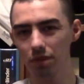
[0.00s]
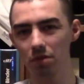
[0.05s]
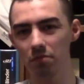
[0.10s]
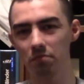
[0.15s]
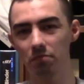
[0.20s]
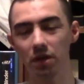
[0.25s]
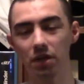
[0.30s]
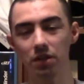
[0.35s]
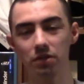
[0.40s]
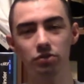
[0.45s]

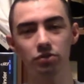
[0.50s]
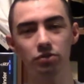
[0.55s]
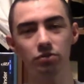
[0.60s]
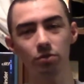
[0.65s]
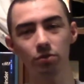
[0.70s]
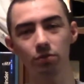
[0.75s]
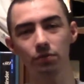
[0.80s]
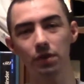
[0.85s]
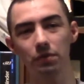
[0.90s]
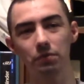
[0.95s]
in
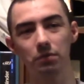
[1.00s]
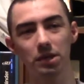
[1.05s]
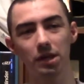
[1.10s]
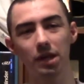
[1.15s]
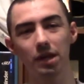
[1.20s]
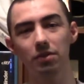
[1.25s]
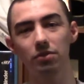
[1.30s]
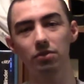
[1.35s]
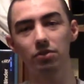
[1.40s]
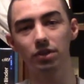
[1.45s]
truth, if we
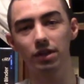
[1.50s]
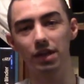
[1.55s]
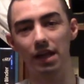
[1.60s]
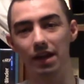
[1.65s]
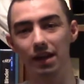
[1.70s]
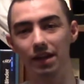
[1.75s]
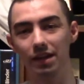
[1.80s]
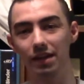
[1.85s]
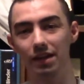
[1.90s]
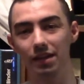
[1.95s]
take a look at
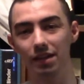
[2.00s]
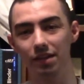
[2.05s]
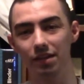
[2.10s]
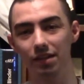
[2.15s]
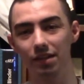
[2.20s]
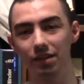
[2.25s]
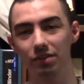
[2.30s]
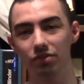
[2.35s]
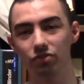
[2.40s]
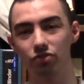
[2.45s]
it, it's
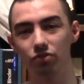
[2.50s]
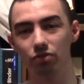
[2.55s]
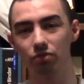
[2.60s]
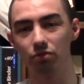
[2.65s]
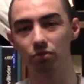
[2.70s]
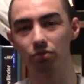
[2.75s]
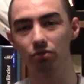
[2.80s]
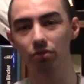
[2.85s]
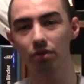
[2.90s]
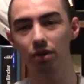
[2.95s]

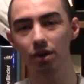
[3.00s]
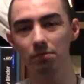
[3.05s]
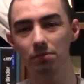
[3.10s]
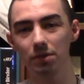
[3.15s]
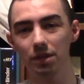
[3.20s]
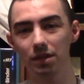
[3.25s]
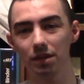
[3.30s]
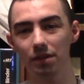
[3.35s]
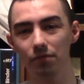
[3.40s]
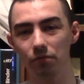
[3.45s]

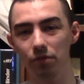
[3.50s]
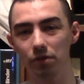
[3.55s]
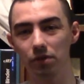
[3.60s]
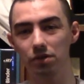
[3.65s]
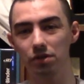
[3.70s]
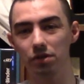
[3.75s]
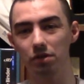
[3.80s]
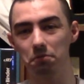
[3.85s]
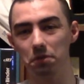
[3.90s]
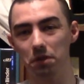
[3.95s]
extremely
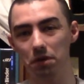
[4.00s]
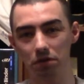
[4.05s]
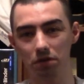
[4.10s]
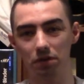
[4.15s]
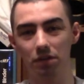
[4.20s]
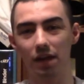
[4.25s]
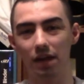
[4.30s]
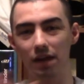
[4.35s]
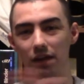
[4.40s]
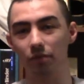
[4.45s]
different compared to
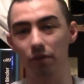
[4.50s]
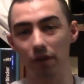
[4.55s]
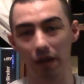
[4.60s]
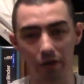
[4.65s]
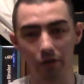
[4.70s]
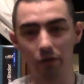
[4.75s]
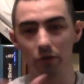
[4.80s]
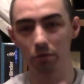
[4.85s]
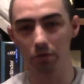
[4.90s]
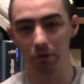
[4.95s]
that of
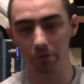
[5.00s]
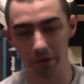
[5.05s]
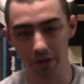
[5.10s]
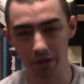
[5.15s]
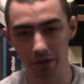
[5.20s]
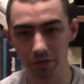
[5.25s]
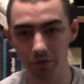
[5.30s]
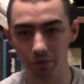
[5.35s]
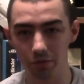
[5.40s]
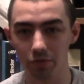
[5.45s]
how it would have been
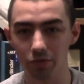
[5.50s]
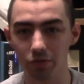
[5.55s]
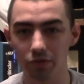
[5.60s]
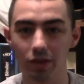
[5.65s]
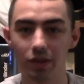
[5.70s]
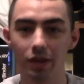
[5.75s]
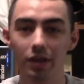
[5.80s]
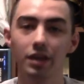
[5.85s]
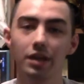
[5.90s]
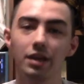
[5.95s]
used.
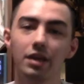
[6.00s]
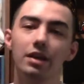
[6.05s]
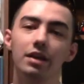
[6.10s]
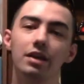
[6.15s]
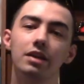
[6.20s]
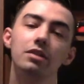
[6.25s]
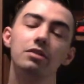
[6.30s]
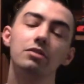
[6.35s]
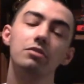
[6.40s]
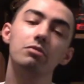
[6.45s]

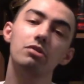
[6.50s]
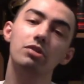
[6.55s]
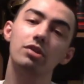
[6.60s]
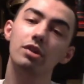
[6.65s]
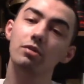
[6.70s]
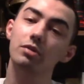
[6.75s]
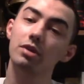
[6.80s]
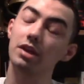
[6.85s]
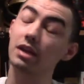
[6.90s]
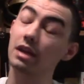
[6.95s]
And in doing
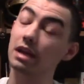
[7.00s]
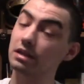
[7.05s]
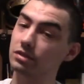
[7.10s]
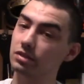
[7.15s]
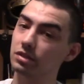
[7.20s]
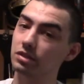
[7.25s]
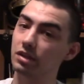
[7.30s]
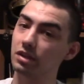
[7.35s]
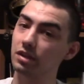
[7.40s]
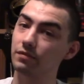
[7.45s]
so, he
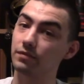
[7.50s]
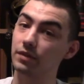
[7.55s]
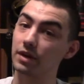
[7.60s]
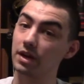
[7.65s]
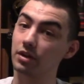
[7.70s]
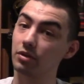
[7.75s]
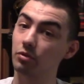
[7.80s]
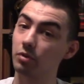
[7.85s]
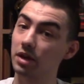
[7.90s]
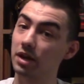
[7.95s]
actually did
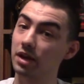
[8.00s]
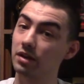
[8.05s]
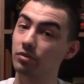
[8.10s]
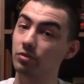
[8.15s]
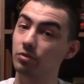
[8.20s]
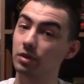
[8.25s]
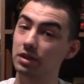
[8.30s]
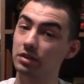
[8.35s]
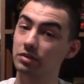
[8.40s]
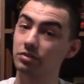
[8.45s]
find a way
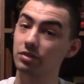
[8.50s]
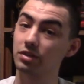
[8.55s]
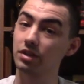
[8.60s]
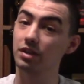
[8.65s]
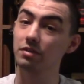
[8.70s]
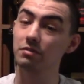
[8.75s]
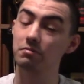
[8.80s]
to actually